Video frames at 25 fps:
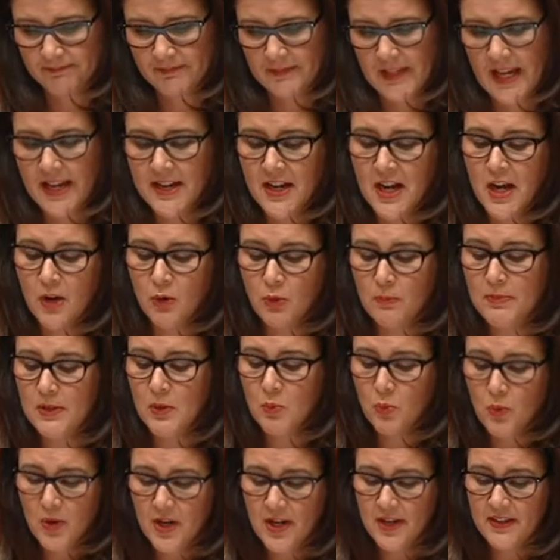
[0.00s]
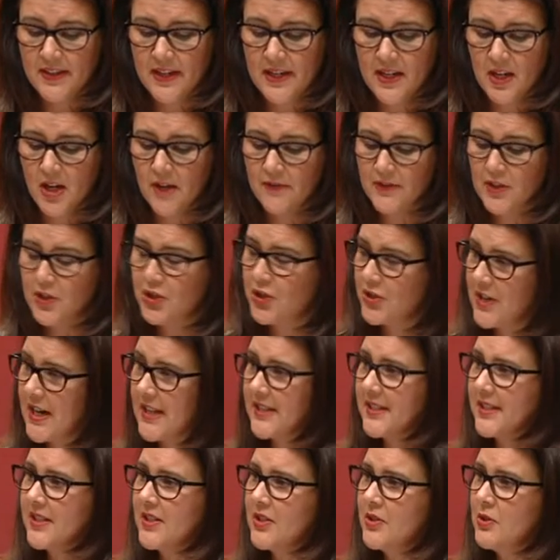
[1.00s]
And I will be worthy of the
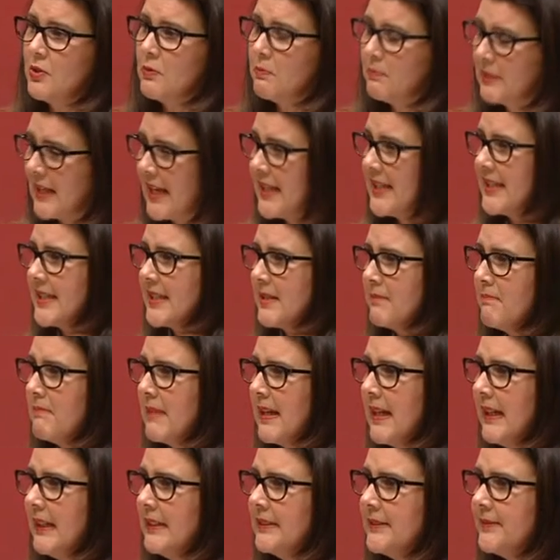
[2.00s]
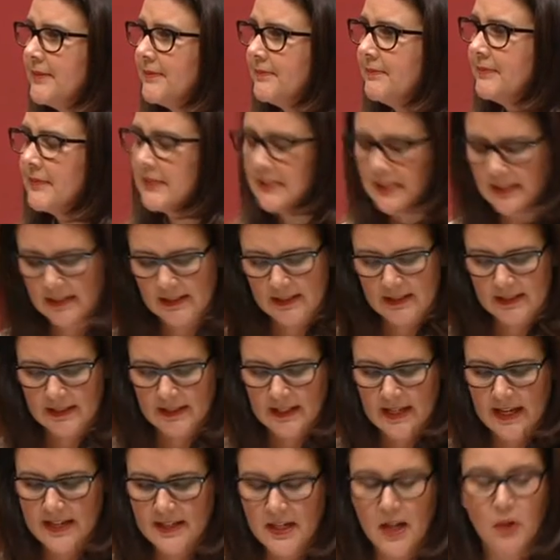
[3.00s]
trust you placed in me,
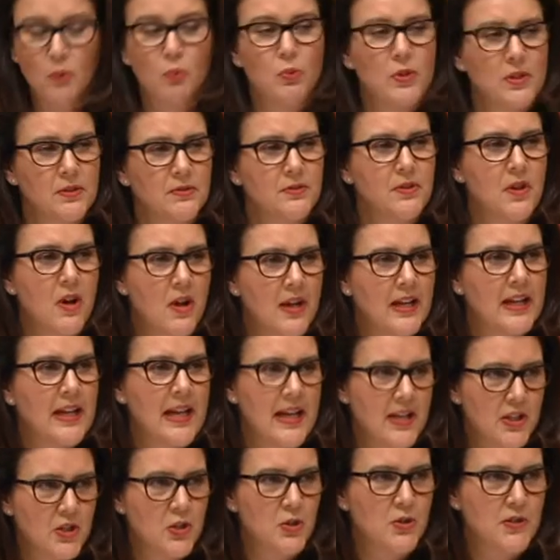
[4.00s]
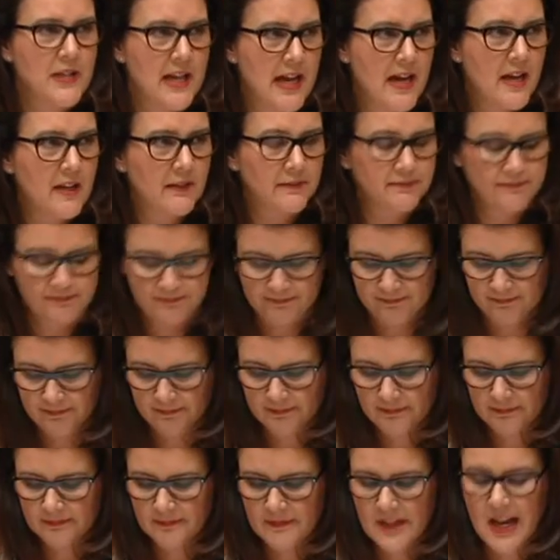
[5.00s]
and I will not let you down.
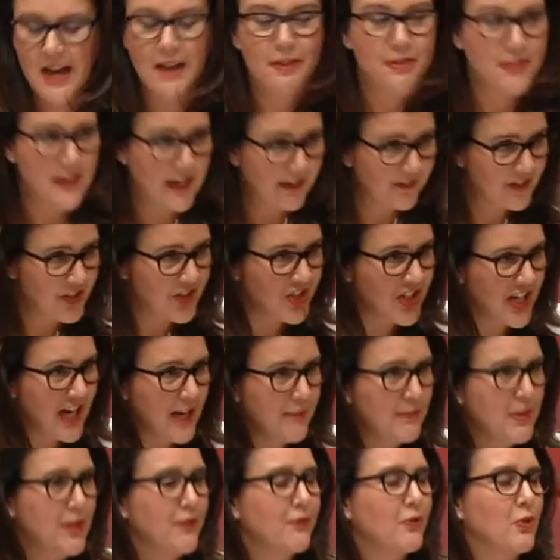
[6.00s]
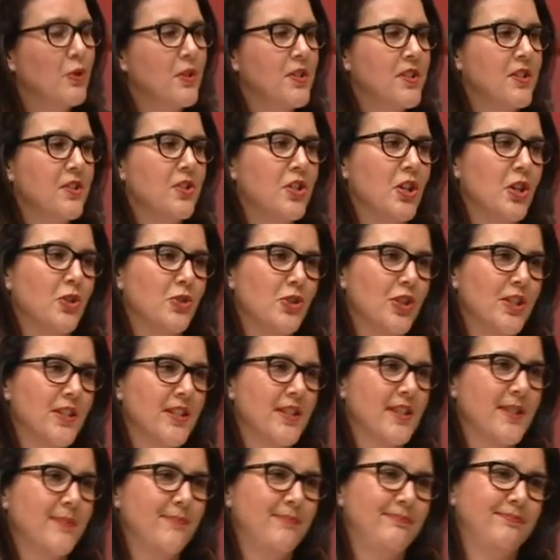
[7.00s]
I thank the Chamber for its
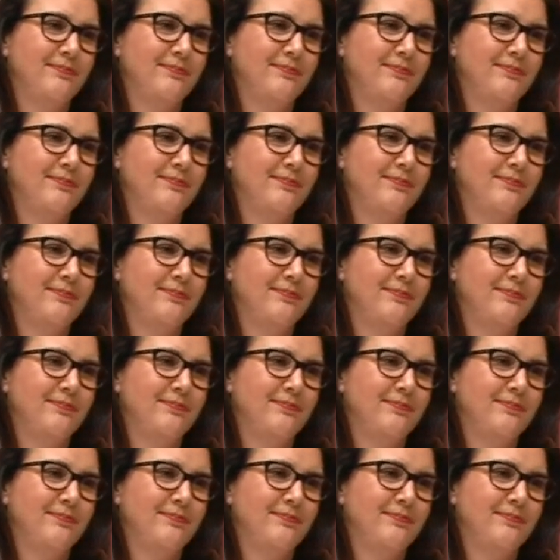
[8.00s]
indulgence.